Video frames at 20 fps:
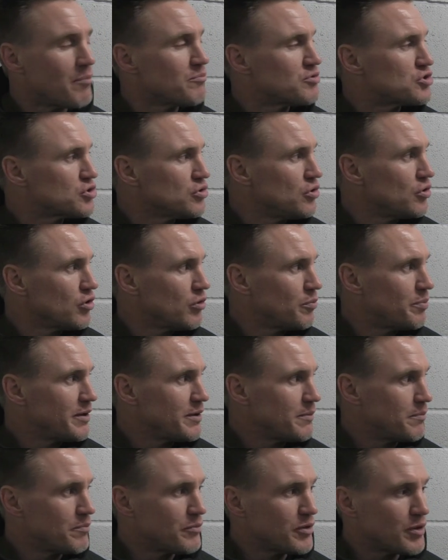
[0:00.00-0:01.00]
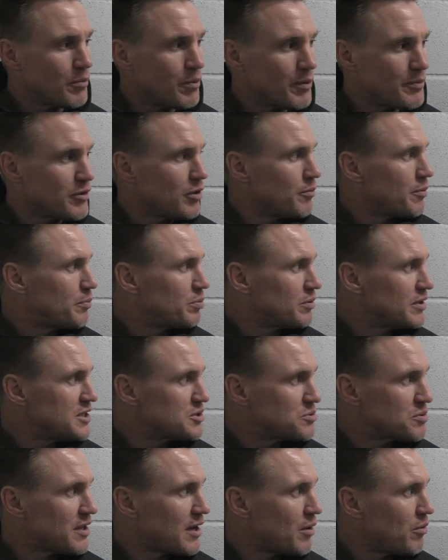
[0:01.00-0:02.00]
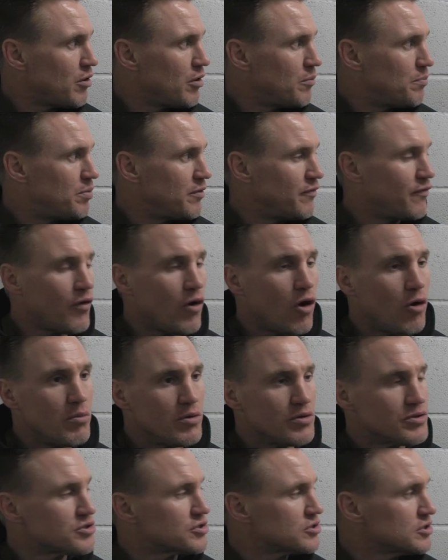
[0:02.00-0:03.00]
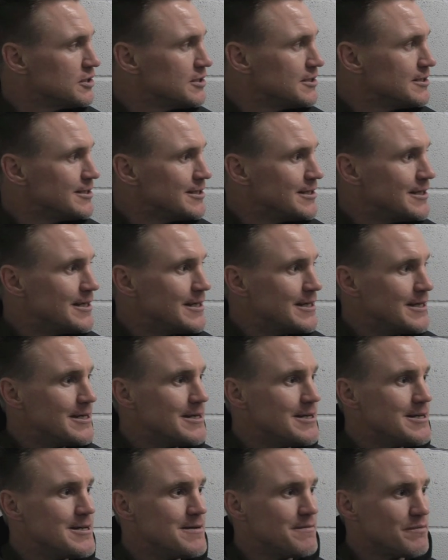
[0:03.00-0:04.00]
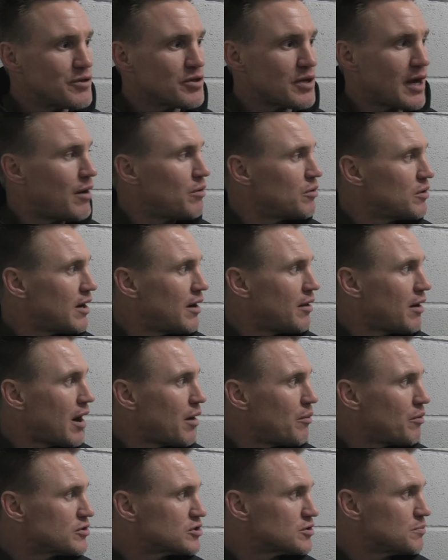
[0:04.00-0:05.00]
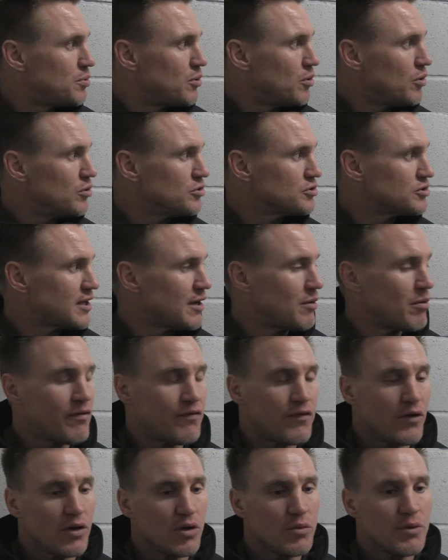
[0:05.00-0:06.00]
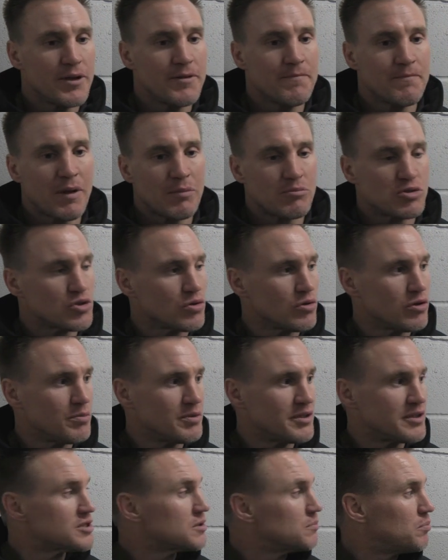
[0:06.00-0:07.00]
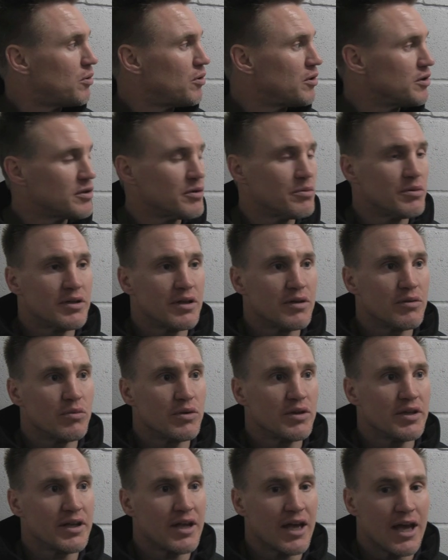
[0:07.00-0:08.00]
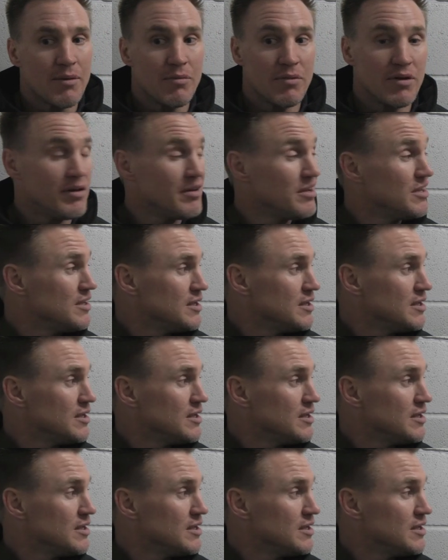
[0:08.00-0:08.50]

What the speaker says: sure they'll be pleased with our performance. Our supporters and our following, I'm sure they'll be disappointed that we didn't win the game and